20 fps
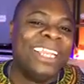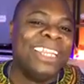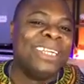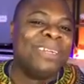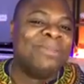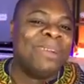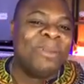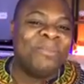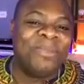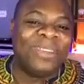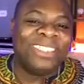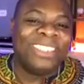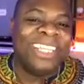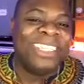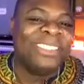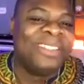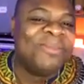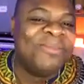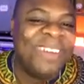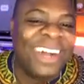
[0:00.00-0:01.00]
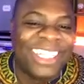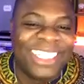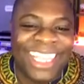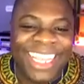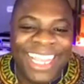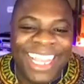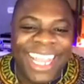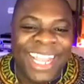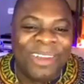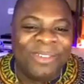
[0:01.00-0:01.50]
Represent the
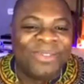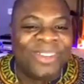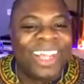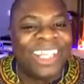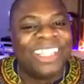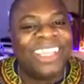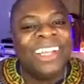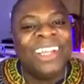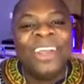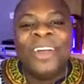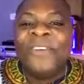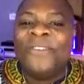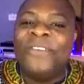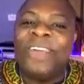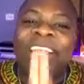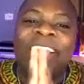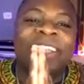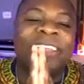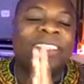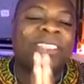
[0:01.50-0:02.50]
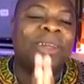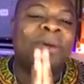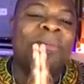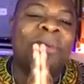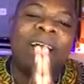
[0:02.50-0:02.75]
motherland, brother. Thank you so much.